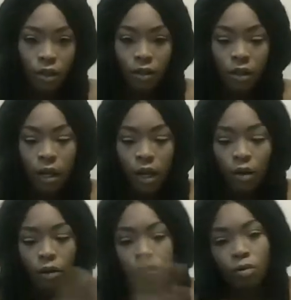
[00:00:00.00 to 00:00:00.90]
you today
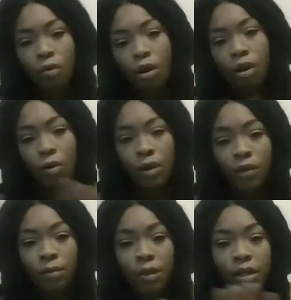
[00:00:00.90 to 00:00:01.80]
or tomorrow or
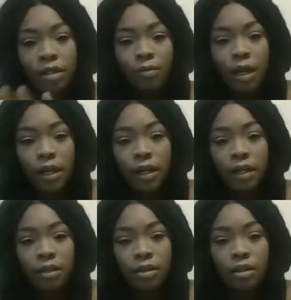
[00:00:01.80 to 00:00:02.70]
whatever, because somebody
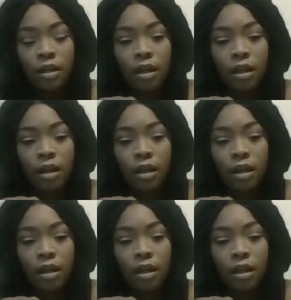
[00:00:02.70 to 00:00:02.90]
is